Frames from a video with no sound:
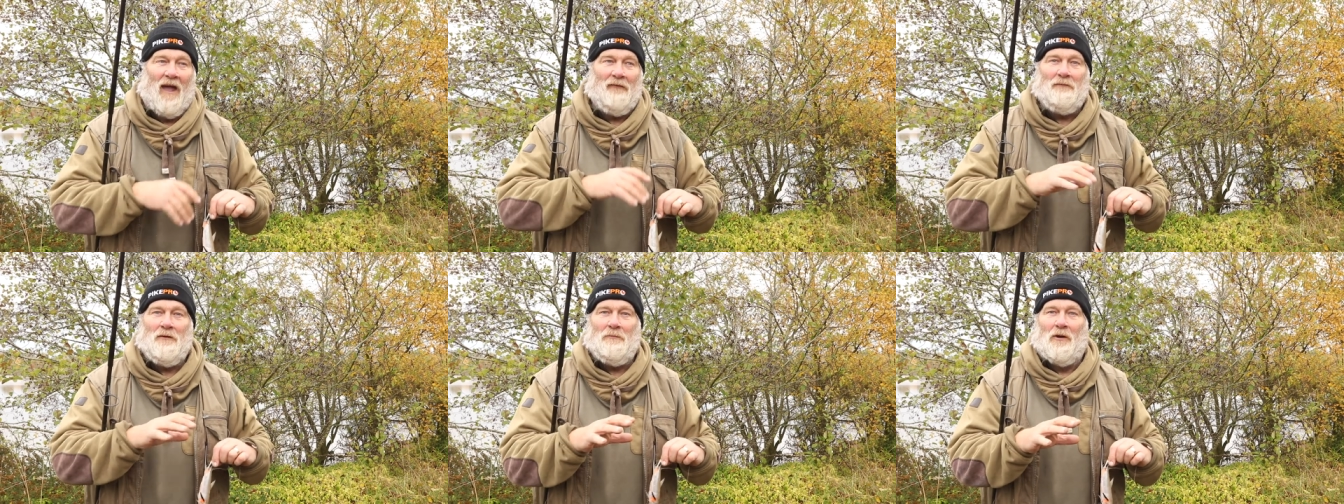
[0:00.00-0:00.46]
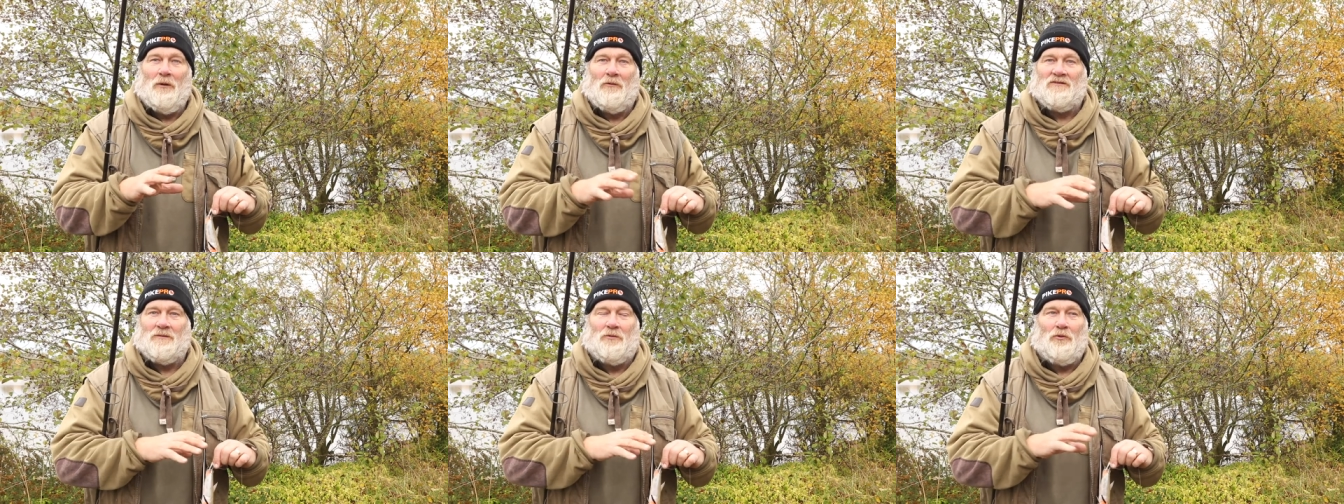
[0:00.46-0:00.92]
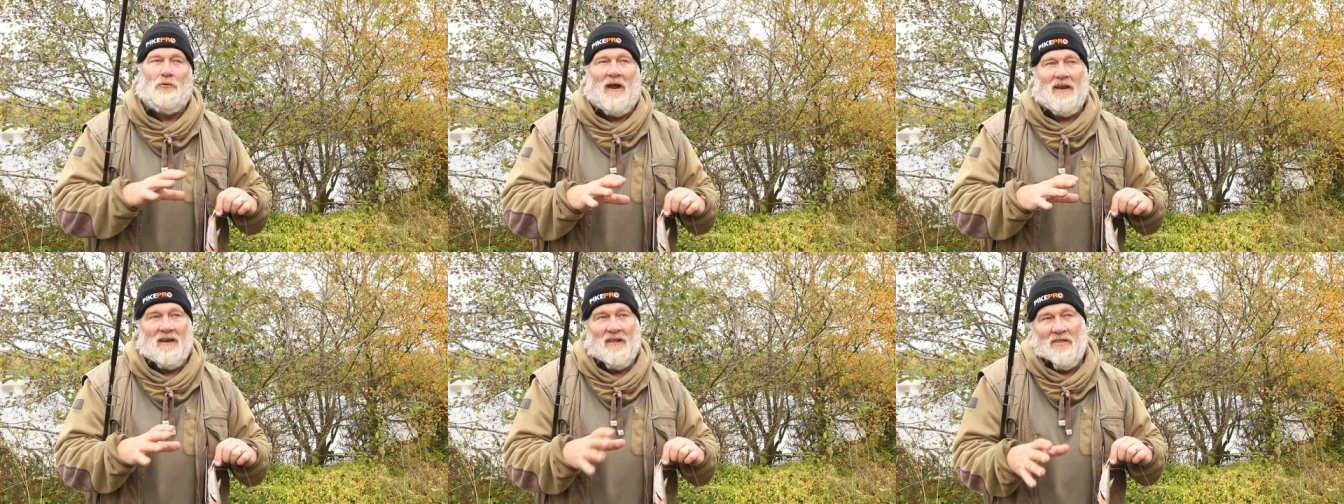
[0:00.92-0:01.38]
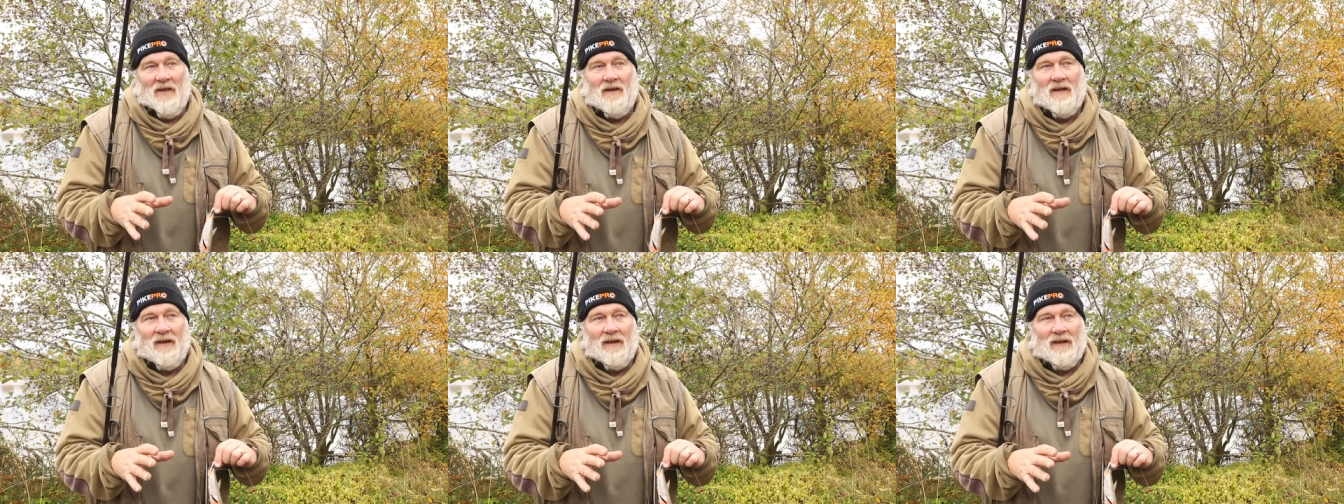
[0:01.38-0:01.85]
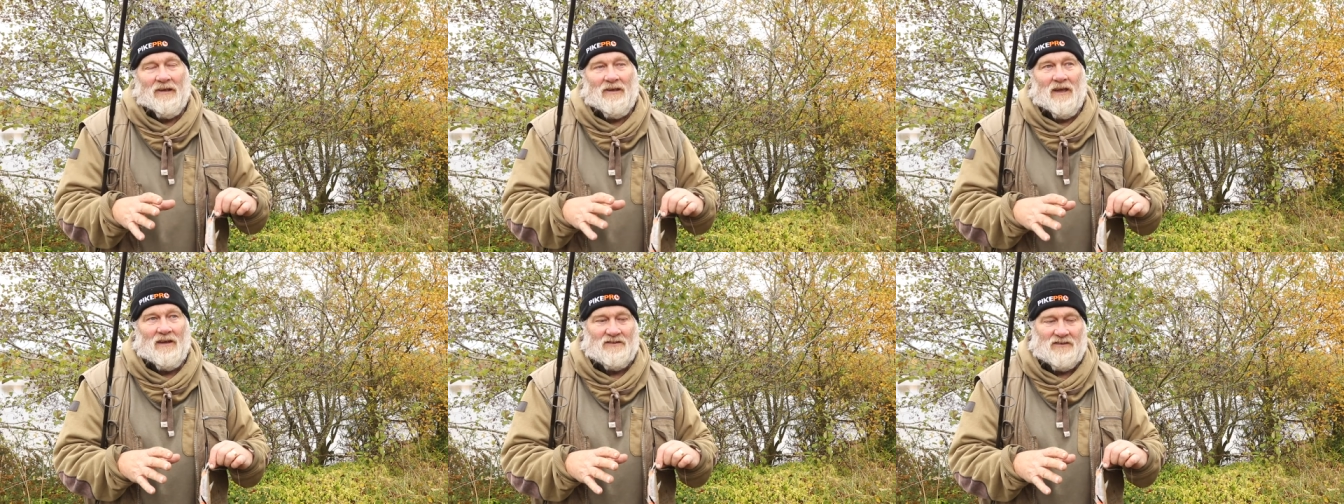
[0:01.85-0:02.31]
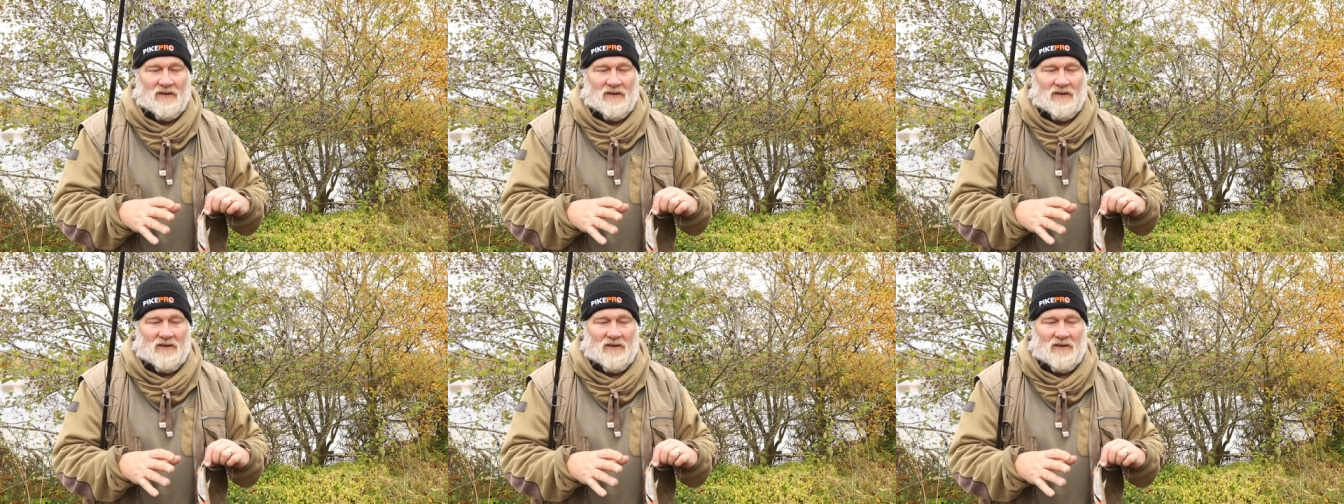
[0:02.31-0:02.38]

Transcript: Everybody wants to put red, and I think years